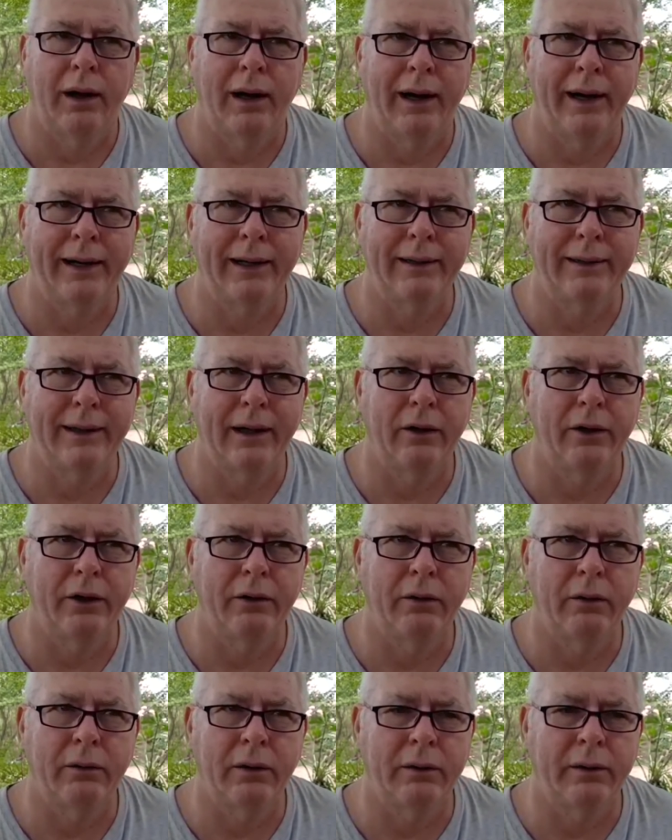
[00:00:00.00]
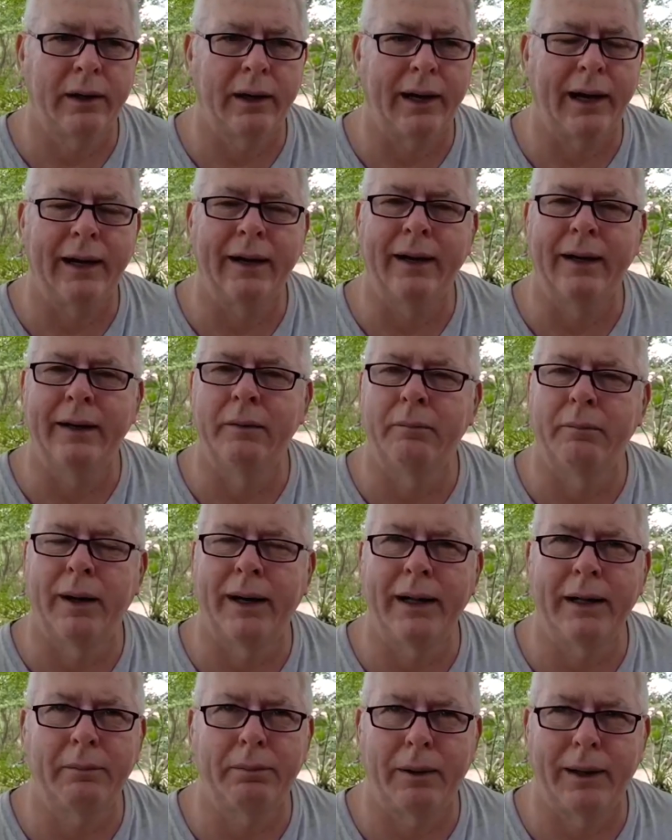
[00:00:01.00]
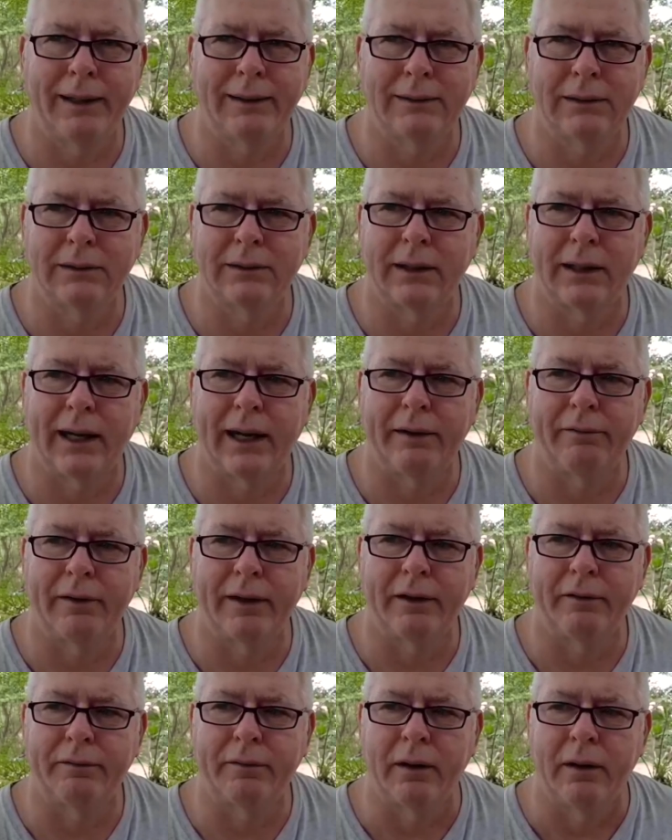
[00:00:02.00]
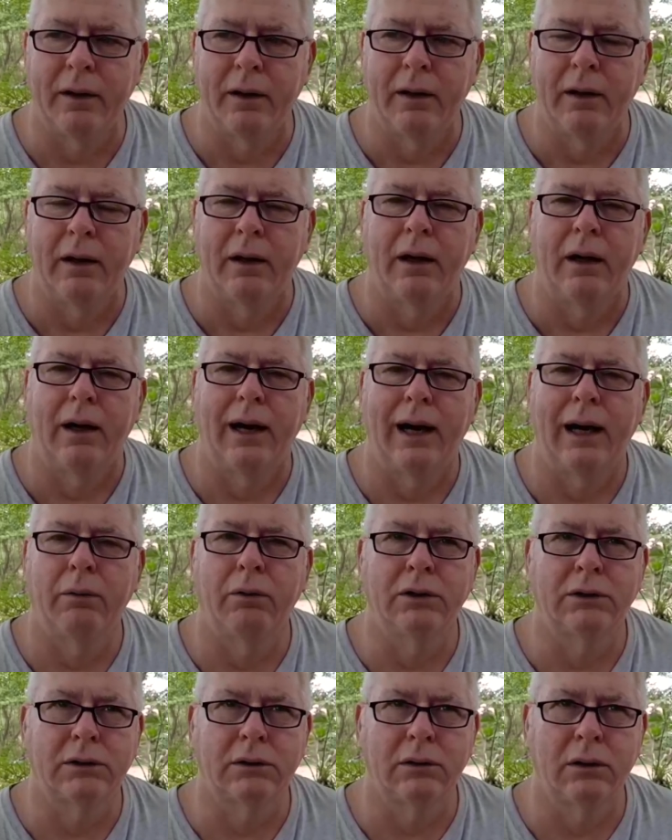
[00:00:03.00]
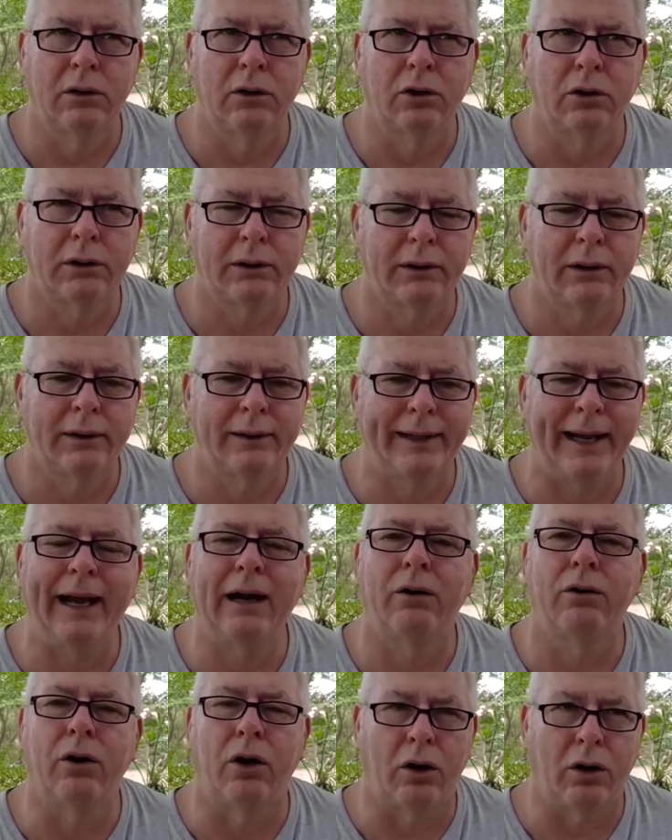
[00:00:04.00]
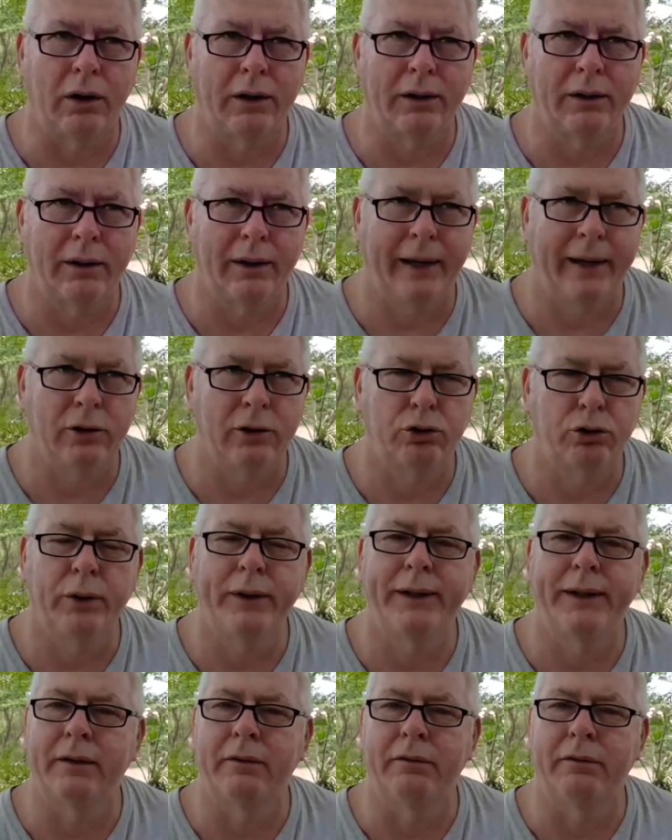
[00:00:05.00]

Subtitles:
can tell you that in many places that I've lived, I was looked down on and treated